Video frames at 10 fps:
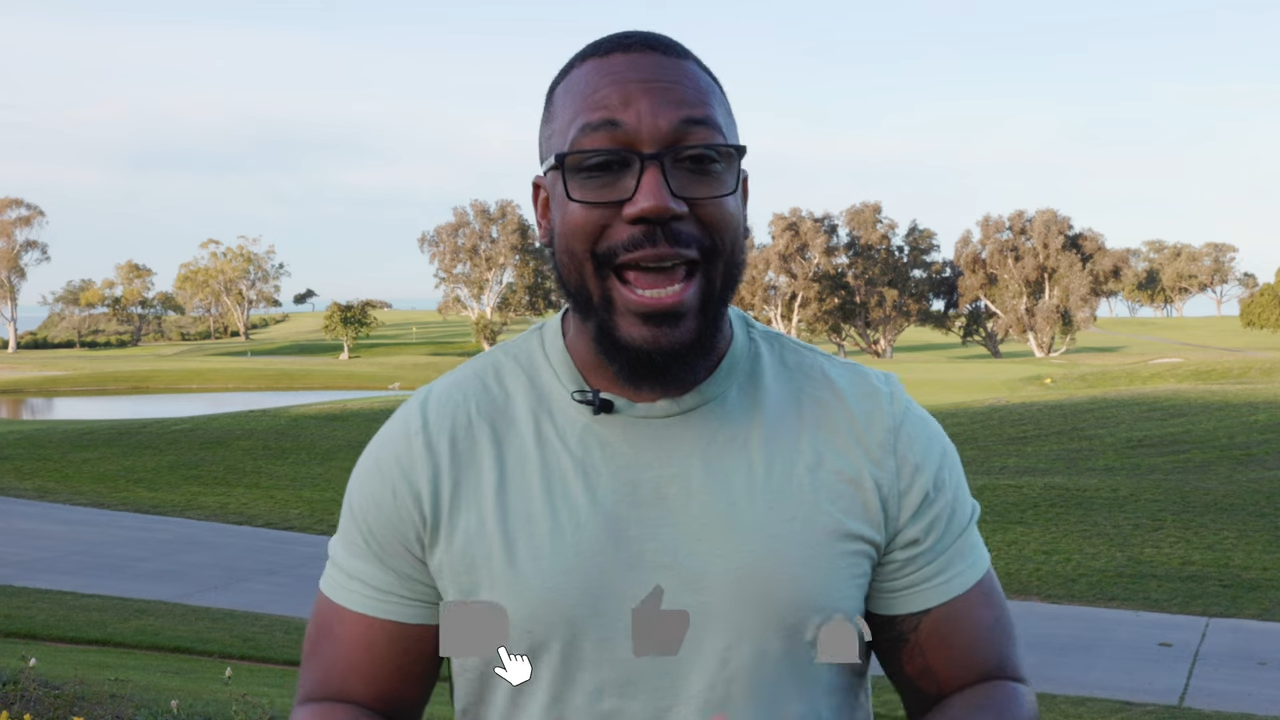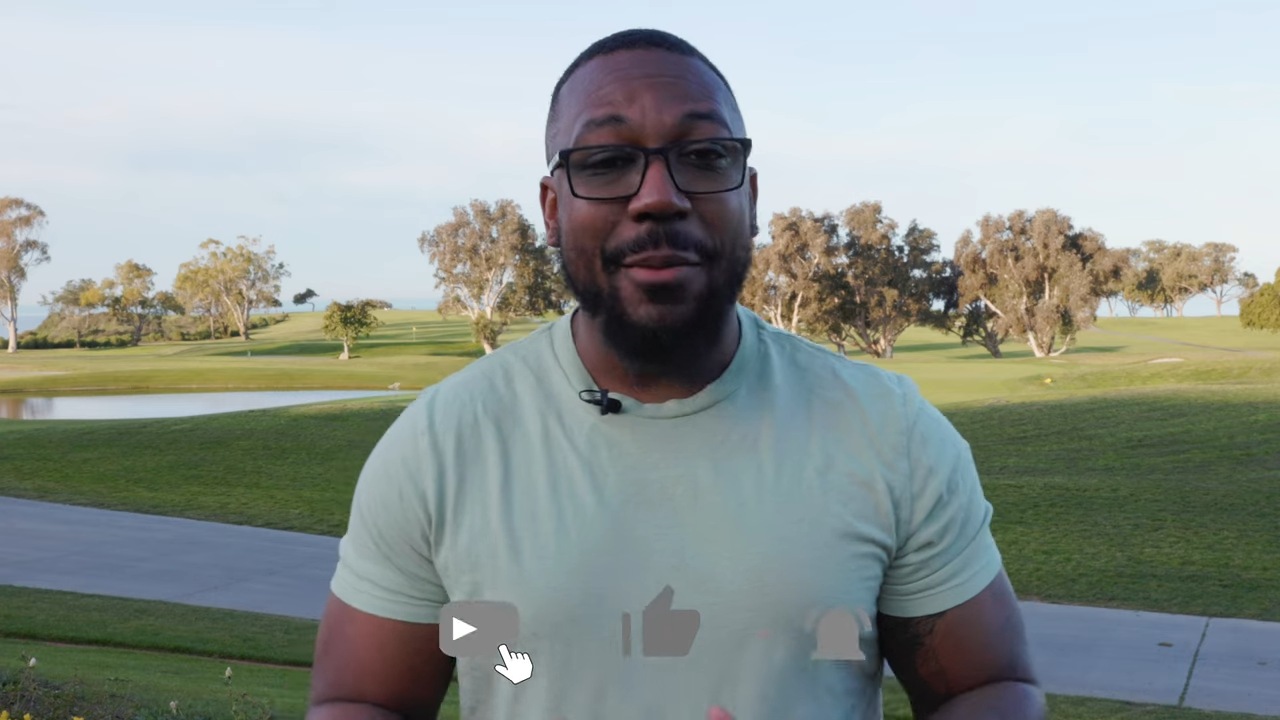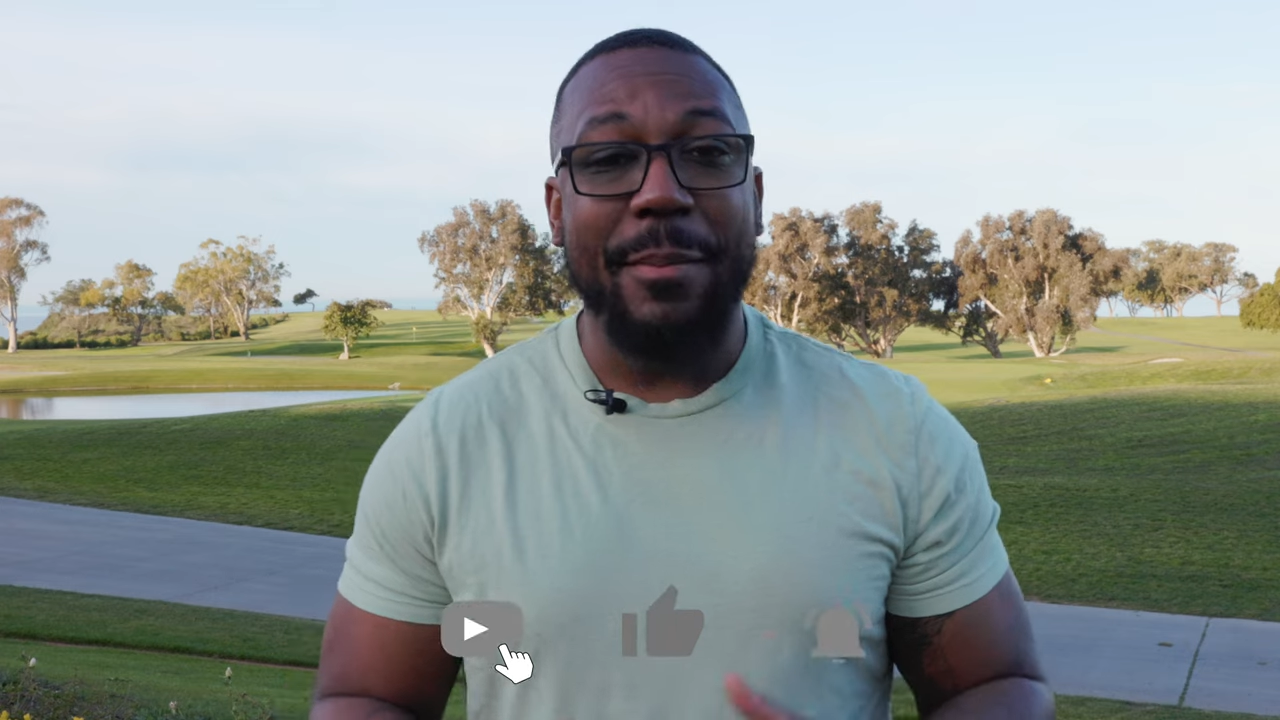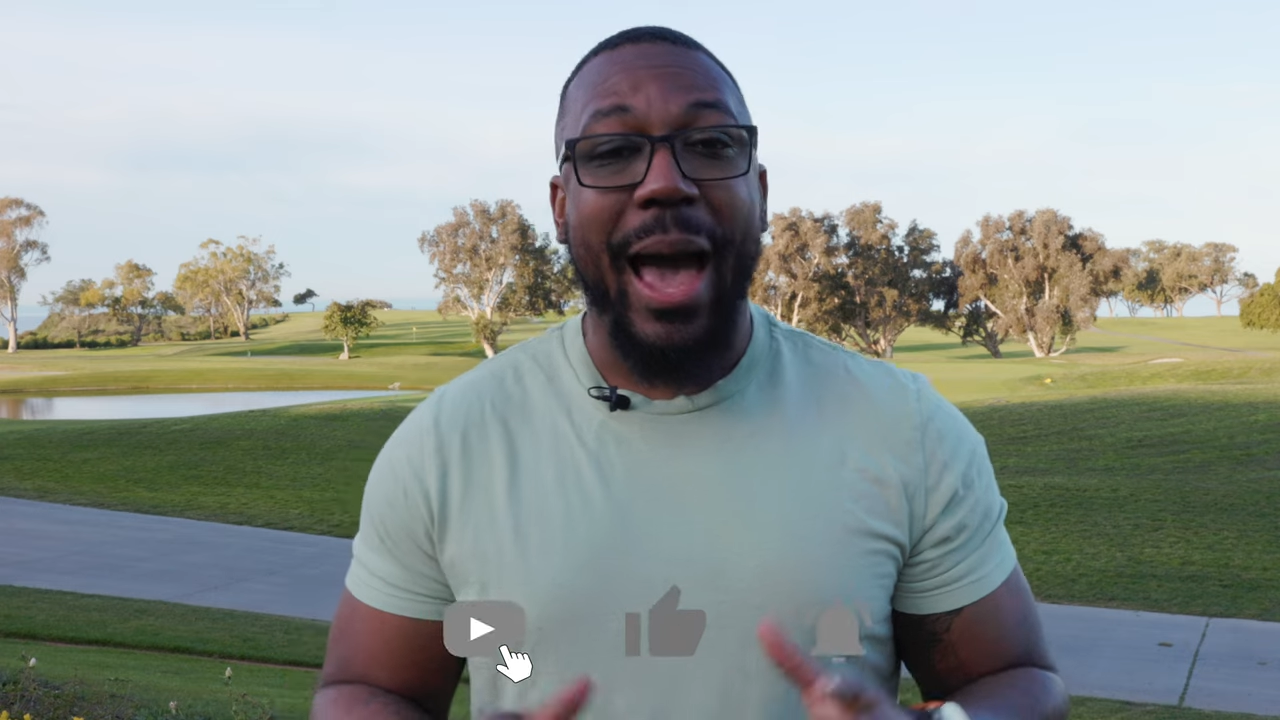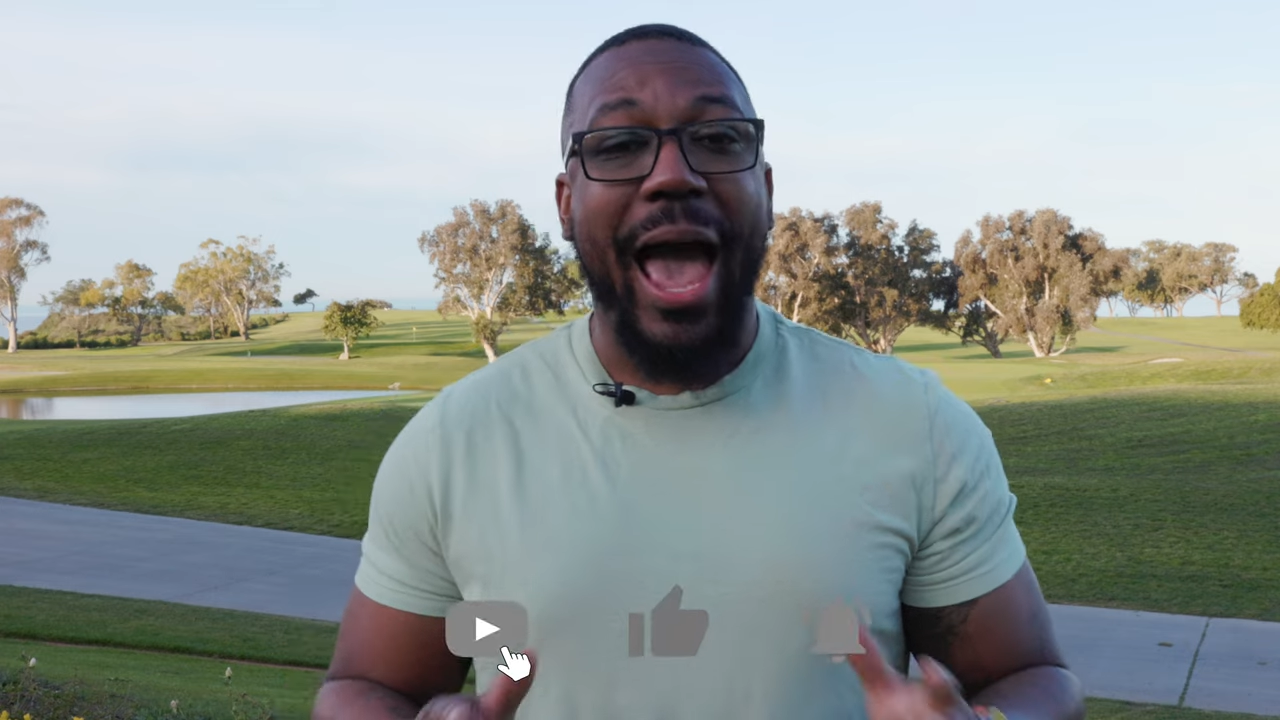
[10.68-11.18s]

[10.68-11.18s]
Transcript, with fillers: am